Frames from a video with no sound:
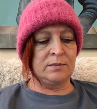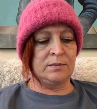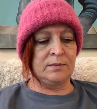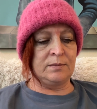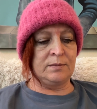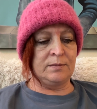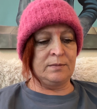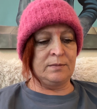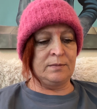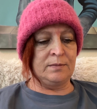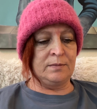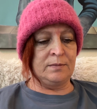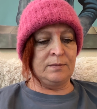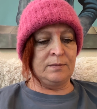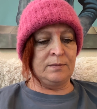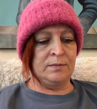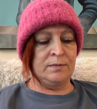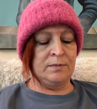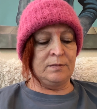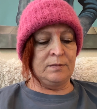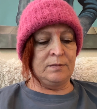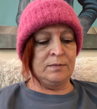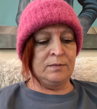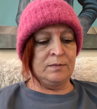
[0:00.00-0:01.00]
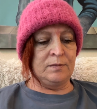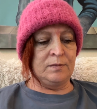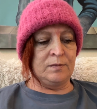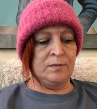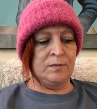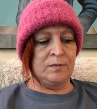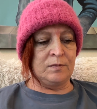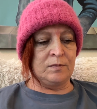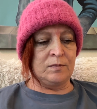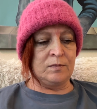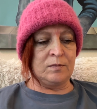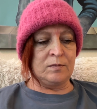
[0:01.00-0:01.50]

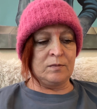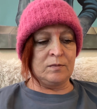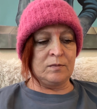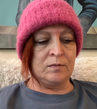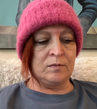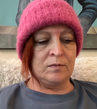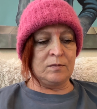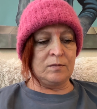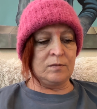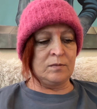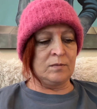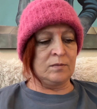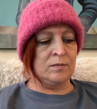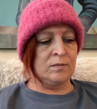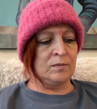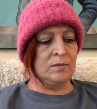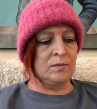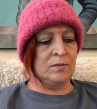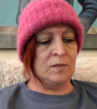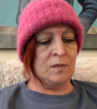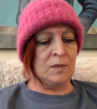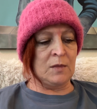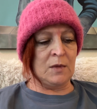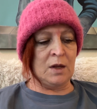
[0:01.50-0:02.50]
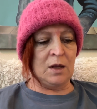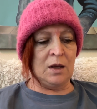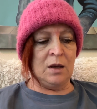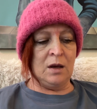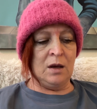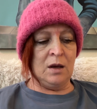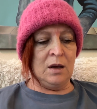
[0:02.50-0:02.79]
(silence)